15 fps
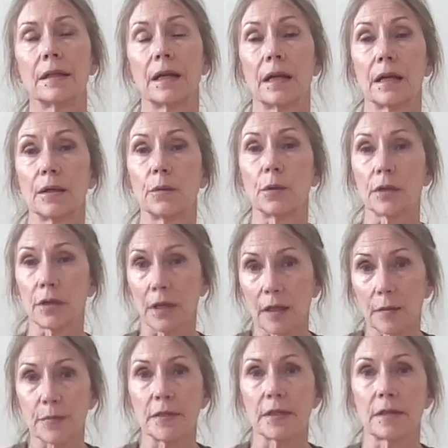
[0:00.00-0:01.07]
and what
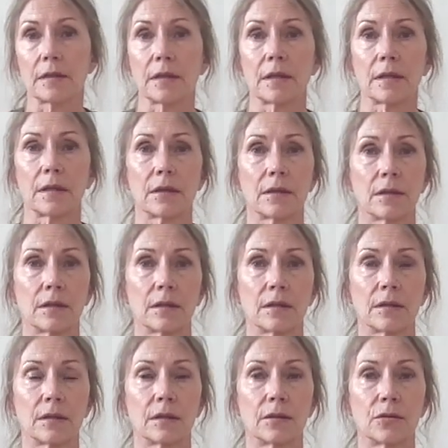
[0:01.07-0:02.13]
helps
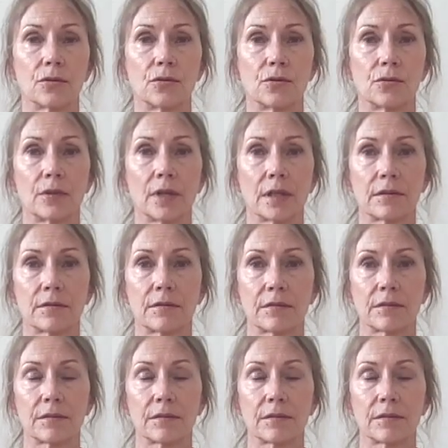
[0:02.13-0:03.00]
to get